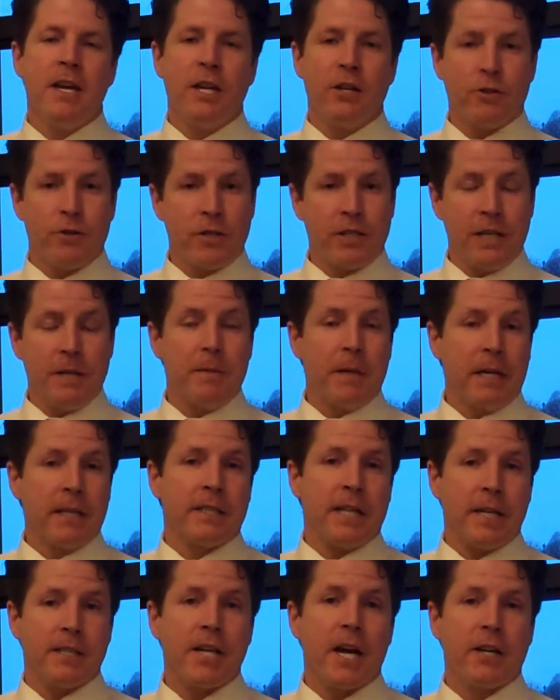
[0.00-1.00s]
Interesting,
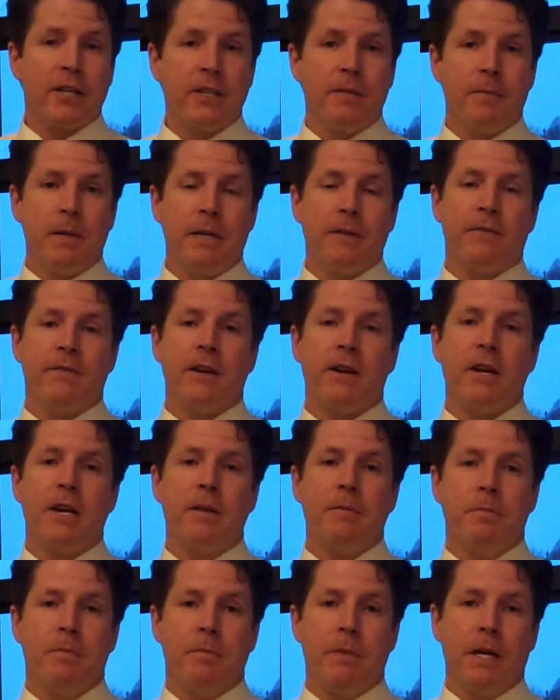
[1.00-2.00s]
because that's actually been a
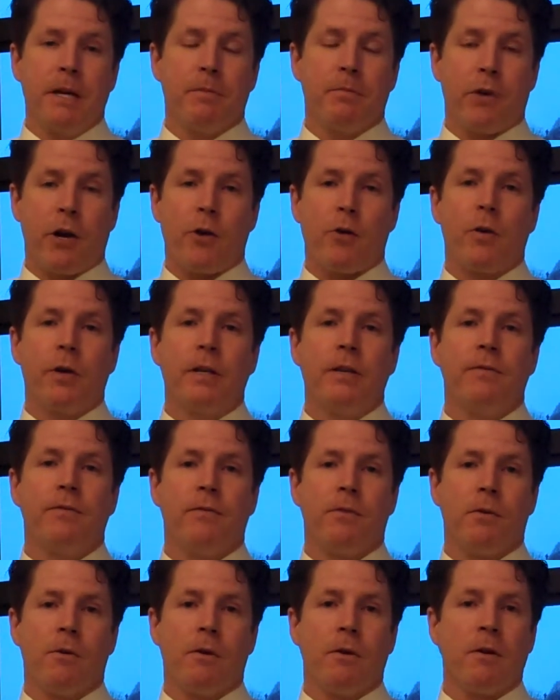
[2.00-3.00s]
very big priority
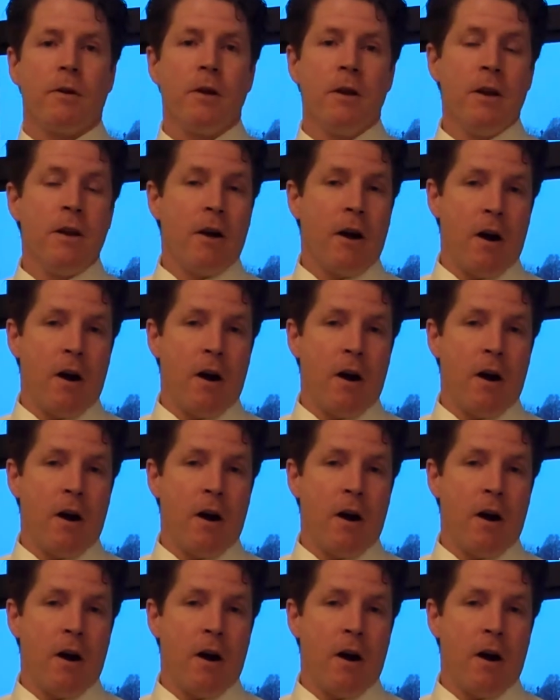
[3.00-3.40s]
for